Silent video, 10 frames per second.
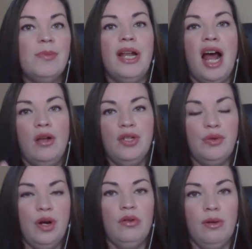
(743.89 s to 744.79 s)
but I'll
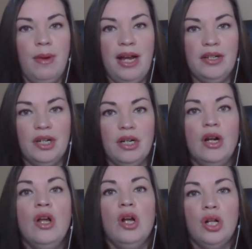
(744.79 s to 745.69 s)
do a reminder
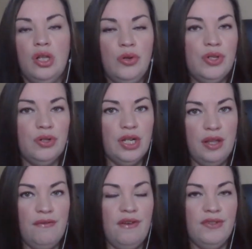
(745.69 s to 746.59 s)
closer to the
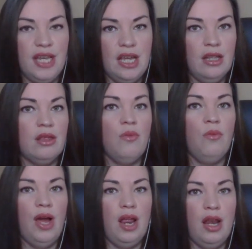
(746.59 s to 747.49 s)
15th
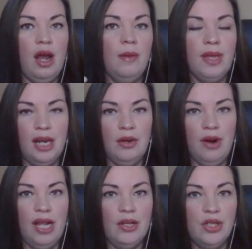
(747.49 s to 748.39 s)
when I'm getting
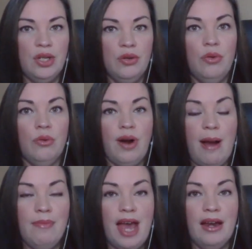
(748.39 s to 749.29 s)
ready to
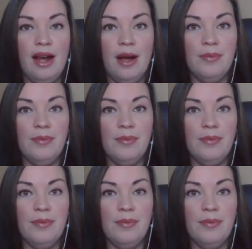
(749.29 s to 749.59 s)
wrap that up.